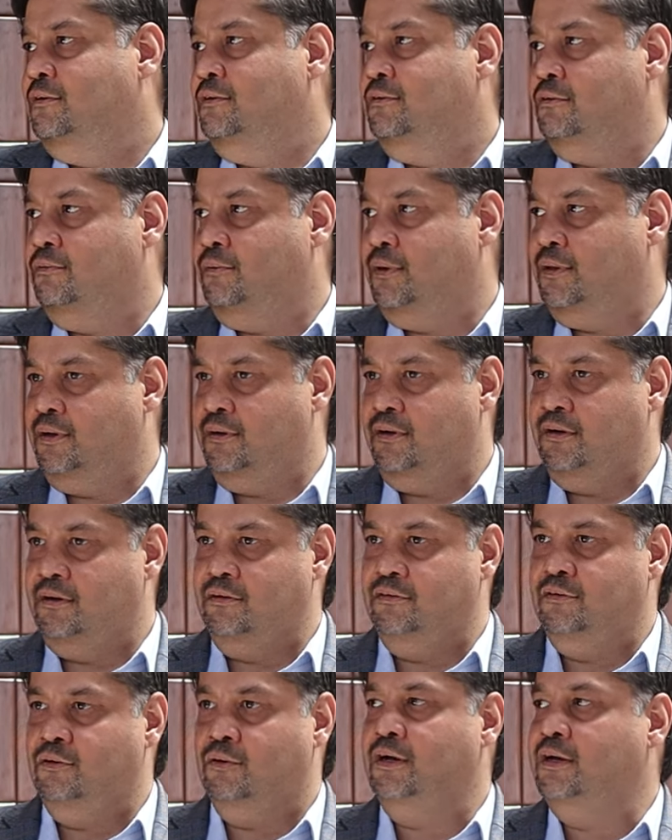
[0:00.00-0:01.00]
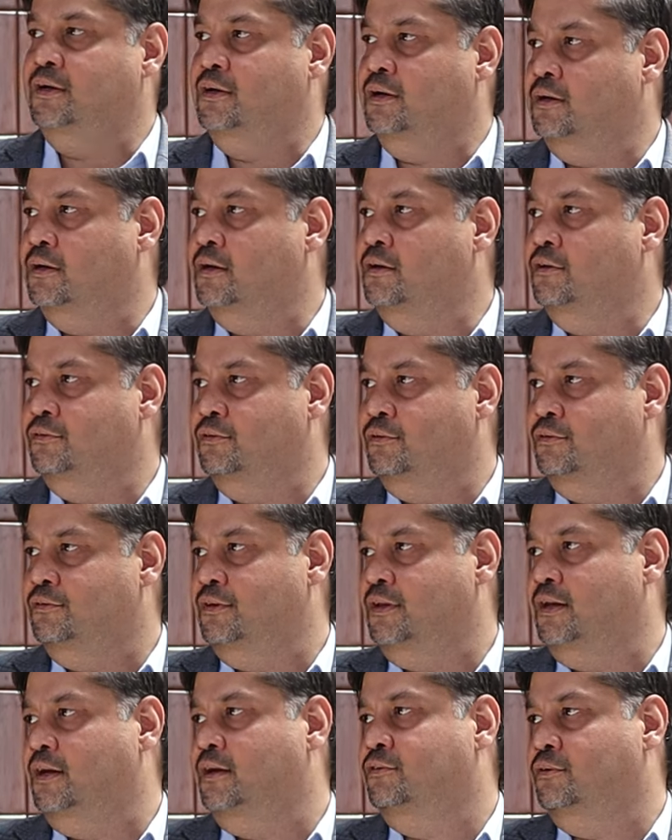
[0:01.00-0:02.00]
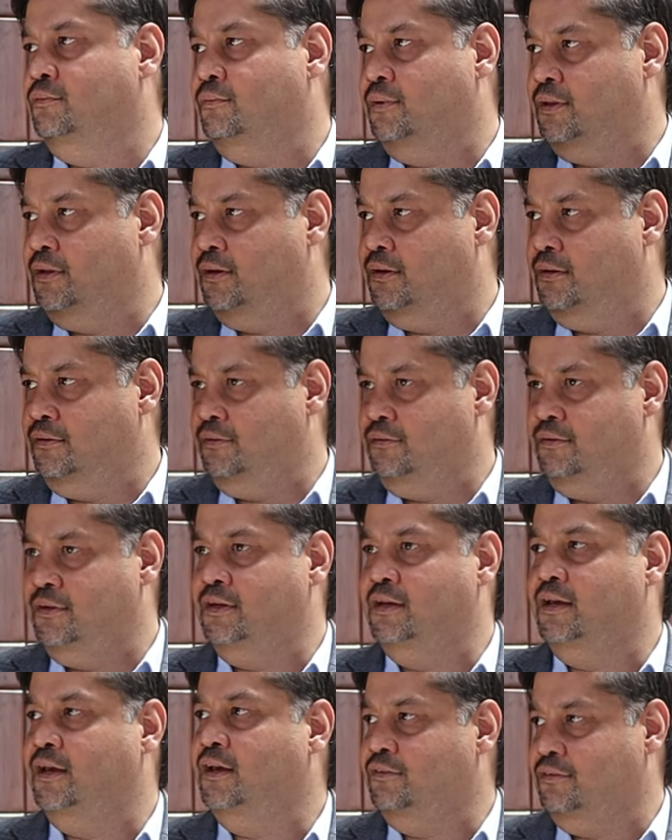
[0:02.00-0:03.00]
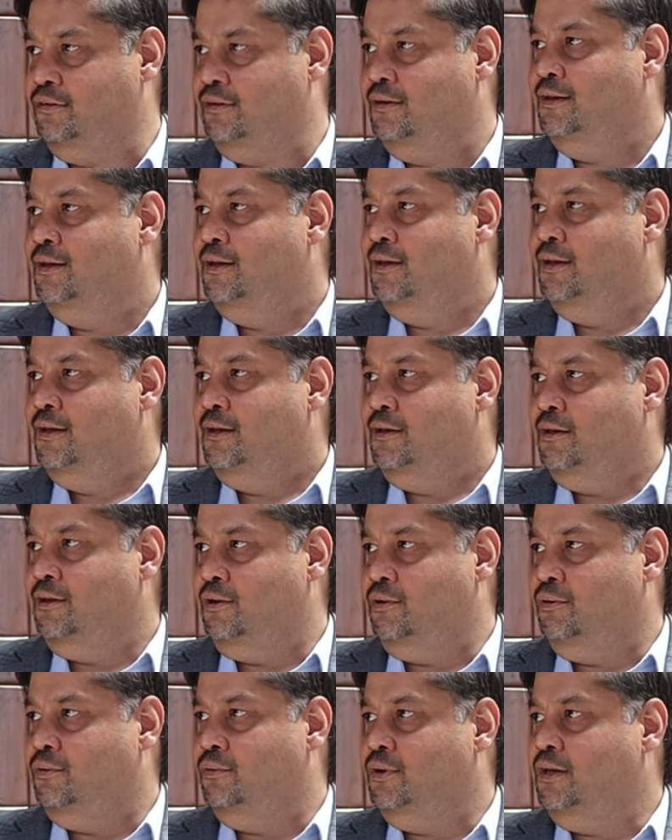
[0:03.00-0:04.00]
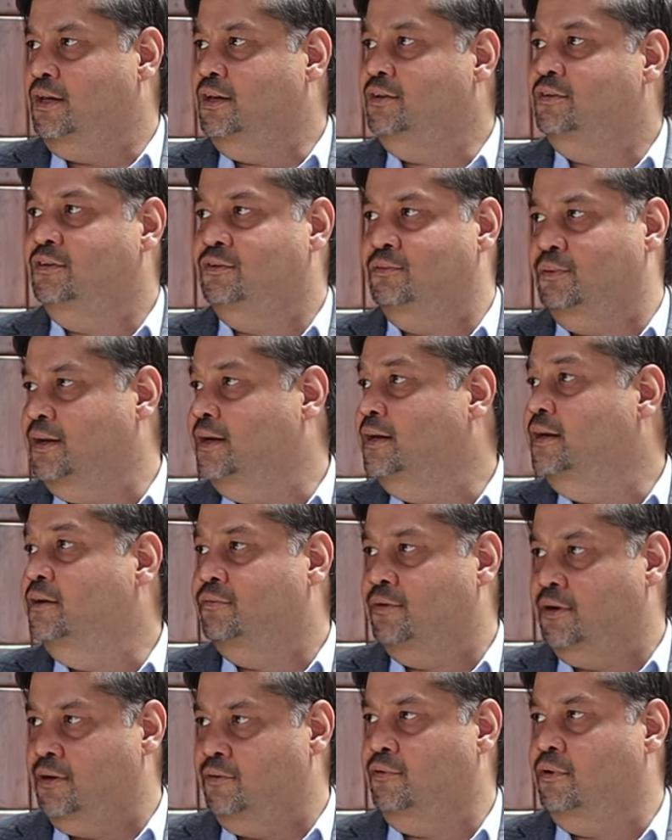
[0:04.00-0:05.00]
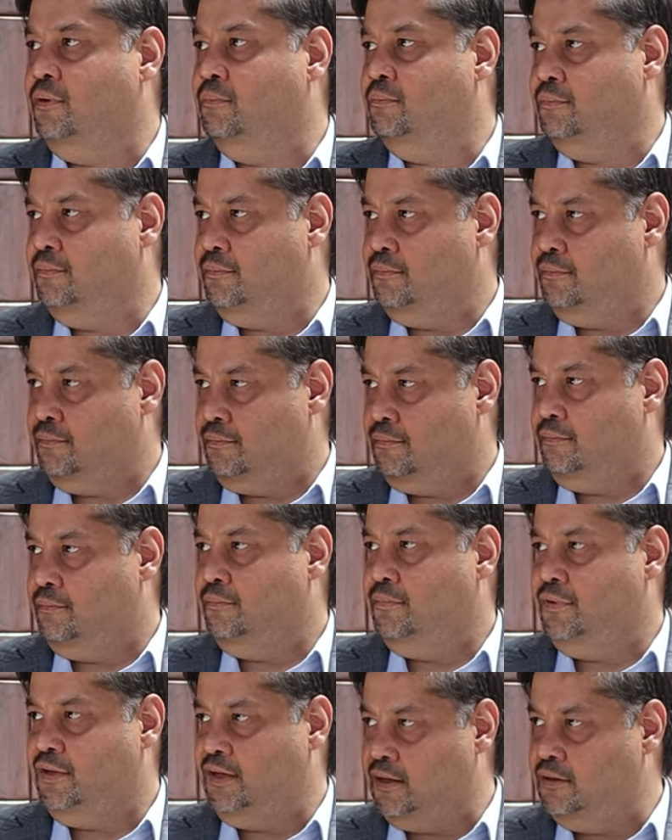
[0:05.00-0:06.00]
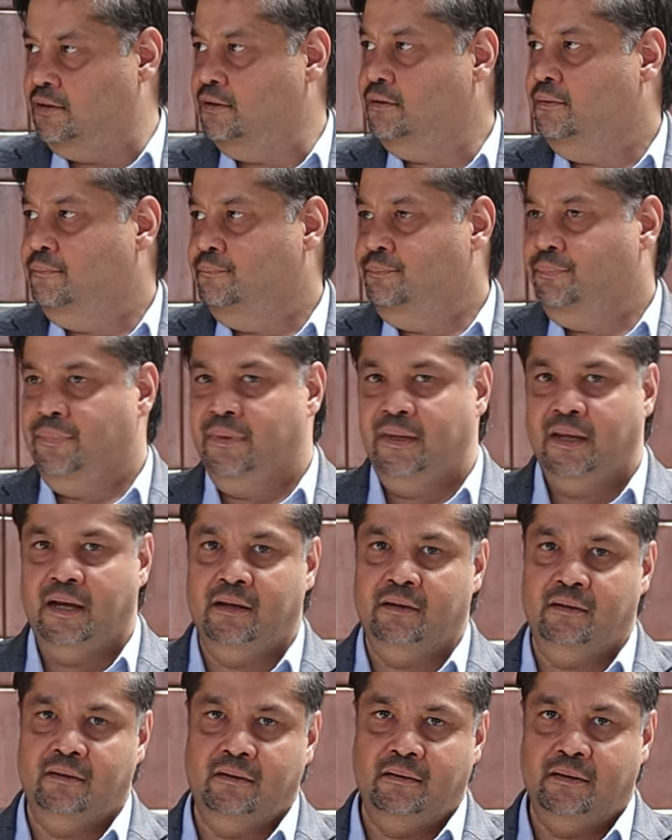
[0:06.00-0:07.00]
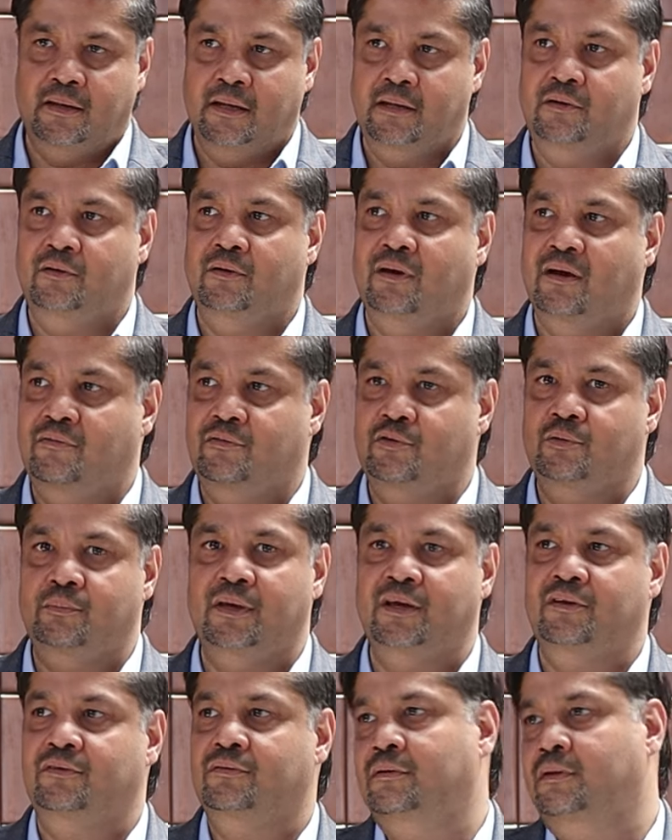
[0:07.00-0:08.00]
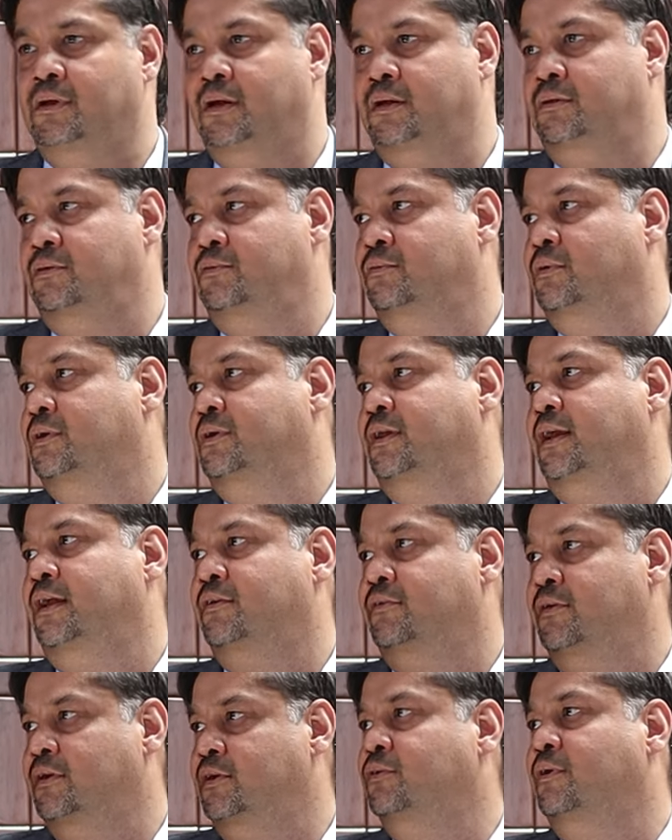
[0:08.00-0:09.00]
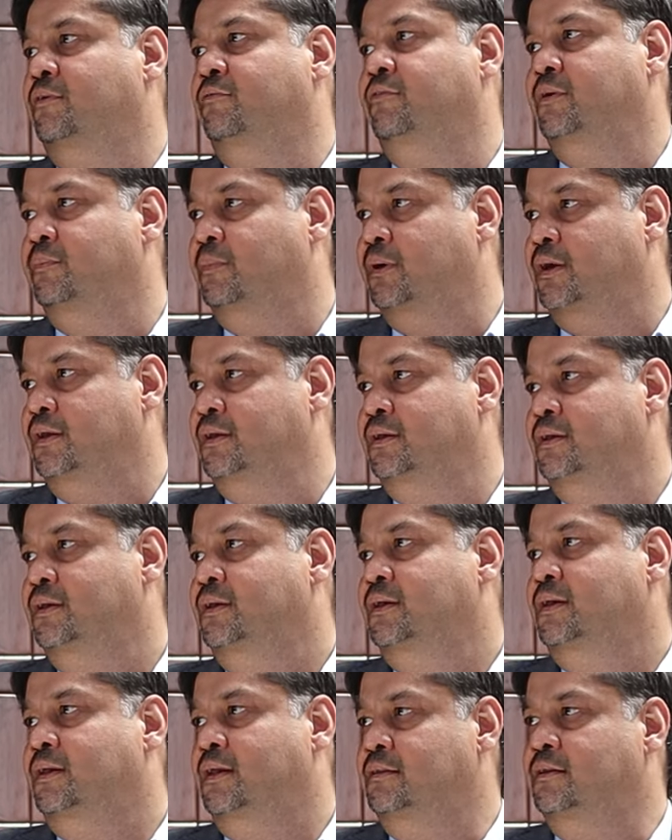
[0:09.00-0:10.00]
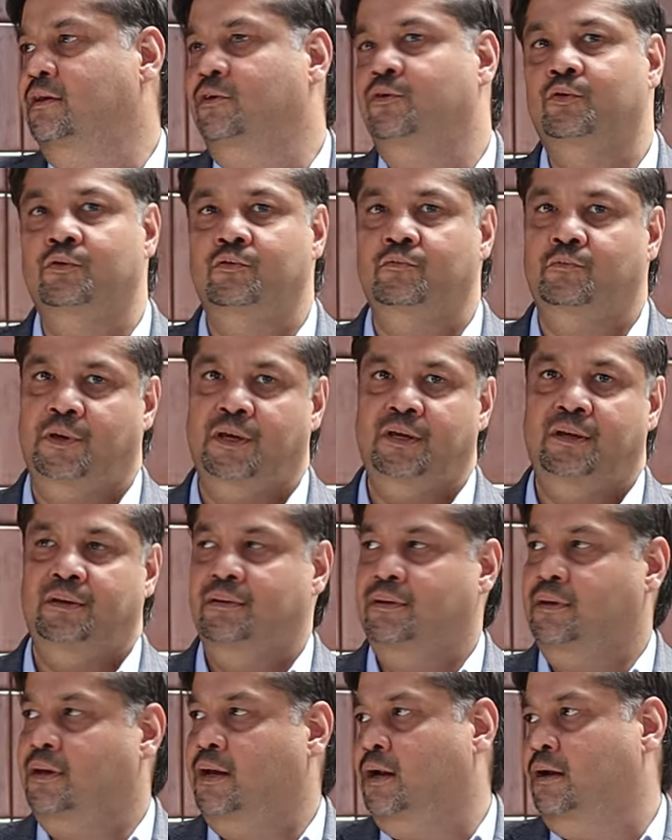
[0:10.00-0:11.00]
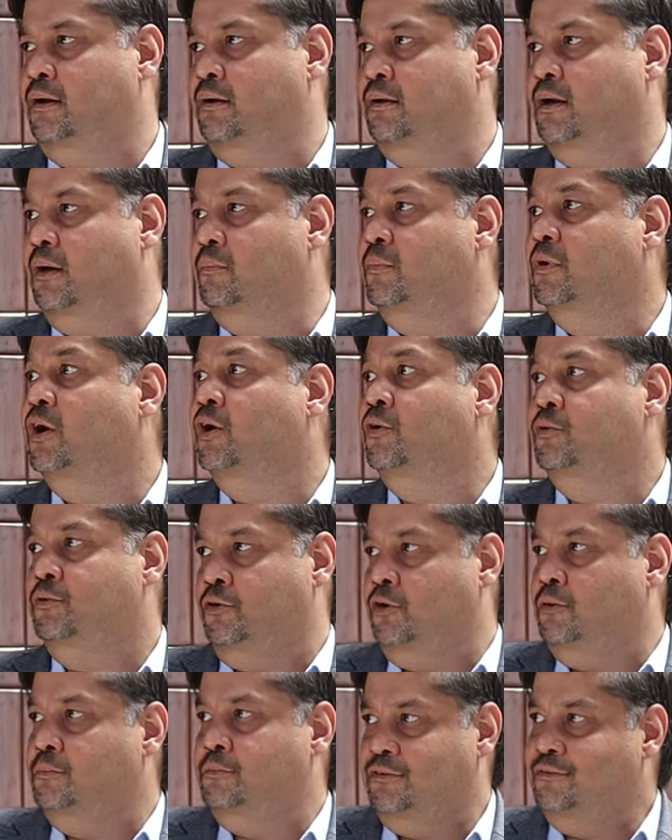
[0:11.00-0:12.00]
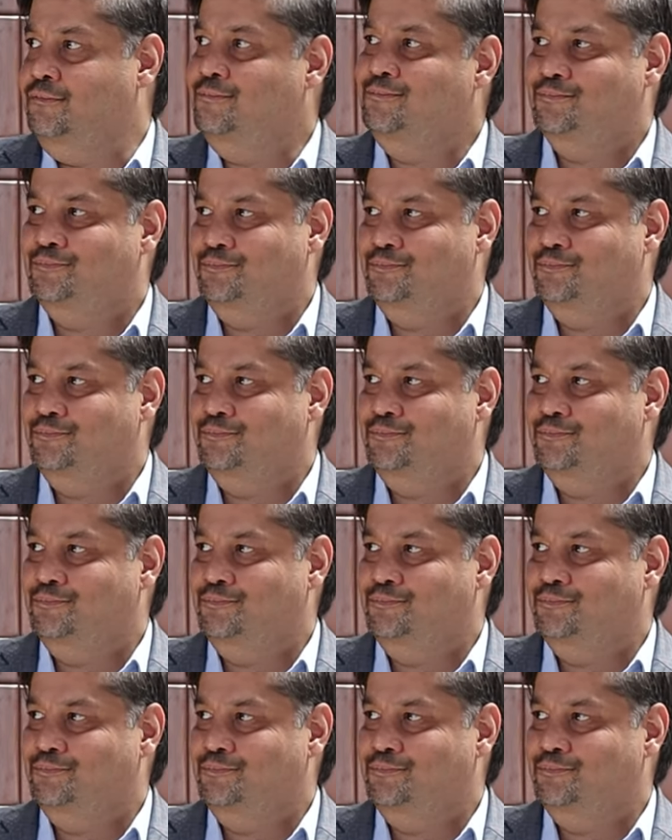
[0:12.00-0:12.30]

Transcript: So whether it is your internal associates or whether it is the guests, you know, each is very different from the other. And then you have to make sure that you are catering to everybody in their own way and coming out tops.